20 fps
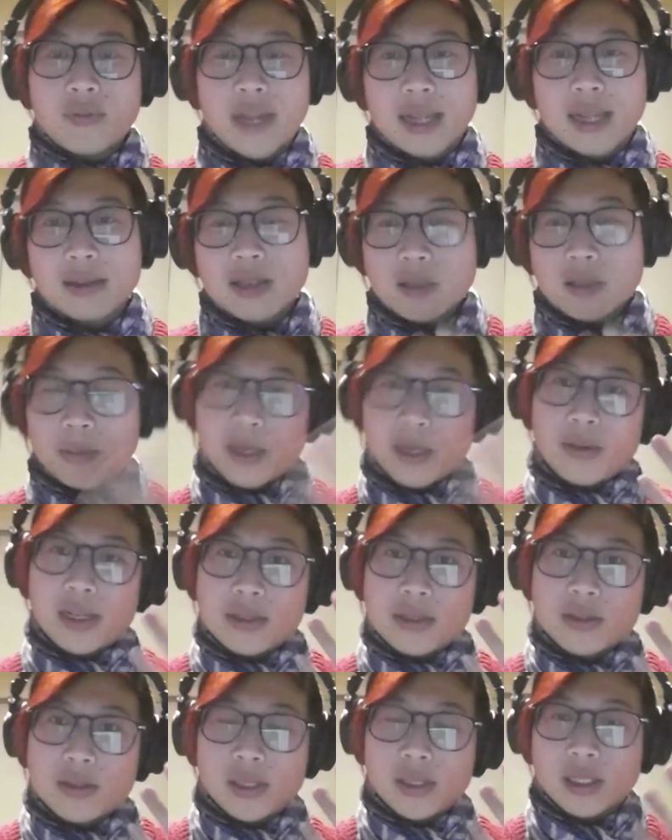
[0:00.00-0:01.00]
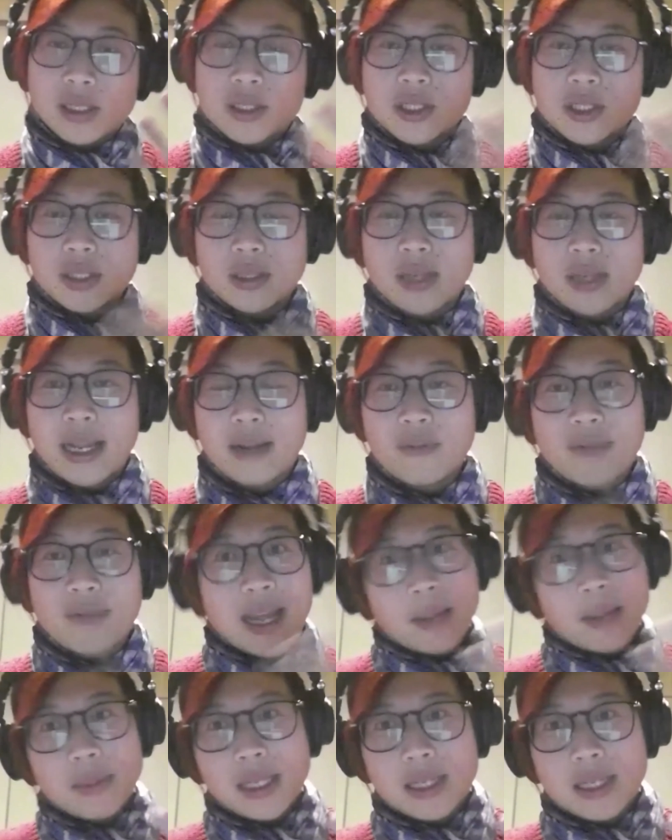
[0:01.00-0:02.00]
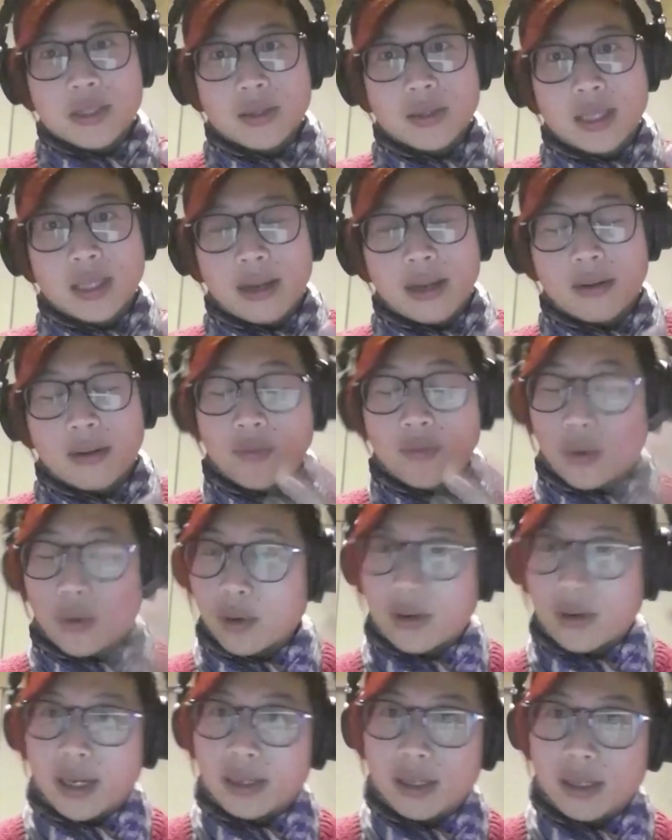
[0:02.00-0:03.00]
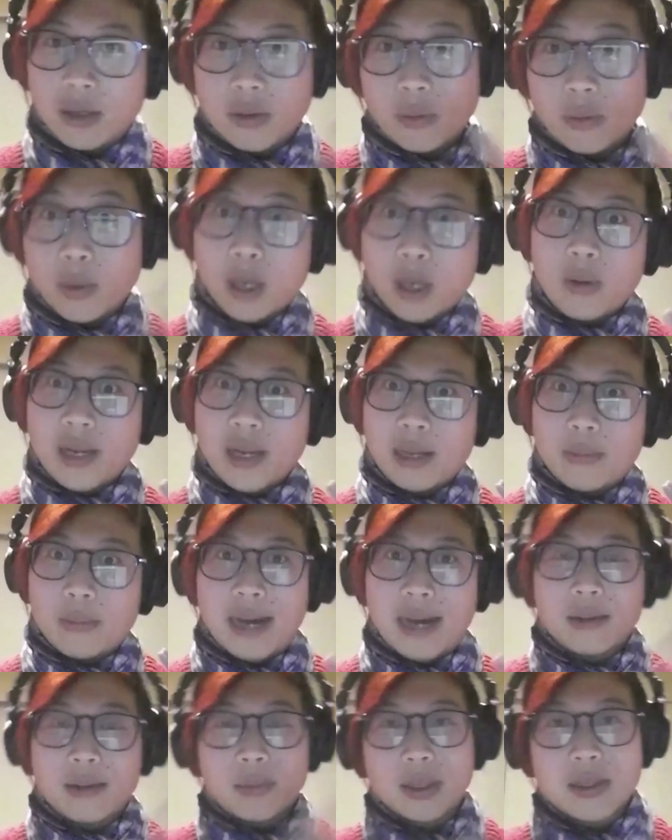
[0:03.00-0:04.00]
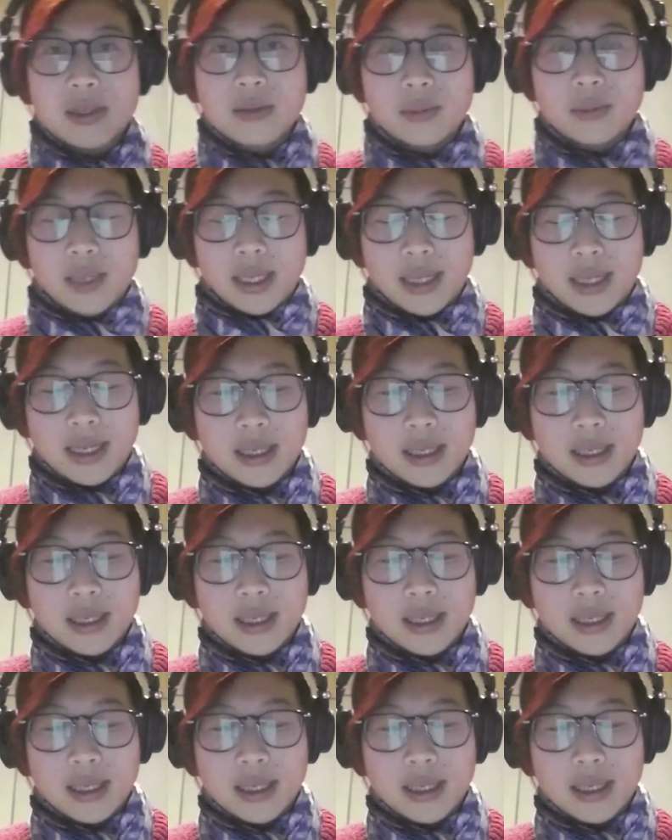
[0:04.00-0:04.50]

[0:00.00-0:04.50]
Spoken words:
and spirit to nurture, and family to care for, and, you know, worry about possibly.